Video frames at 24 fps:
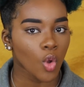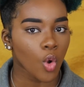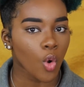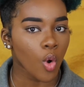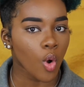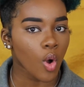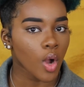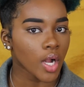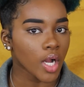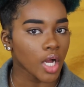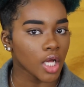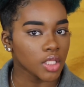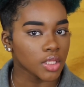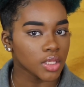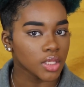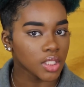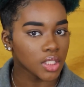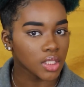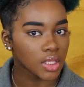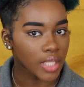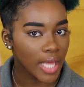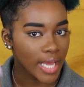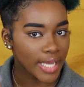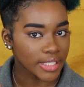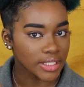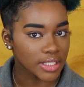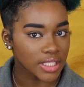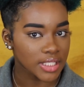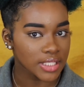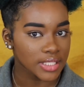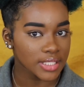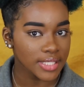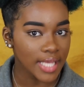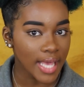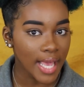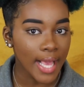or a, uh, like the
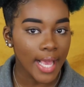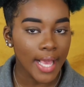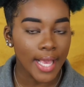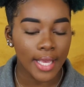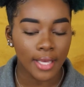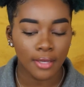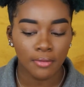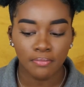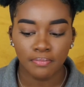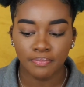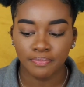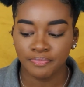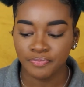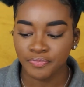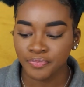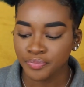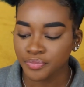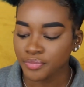same,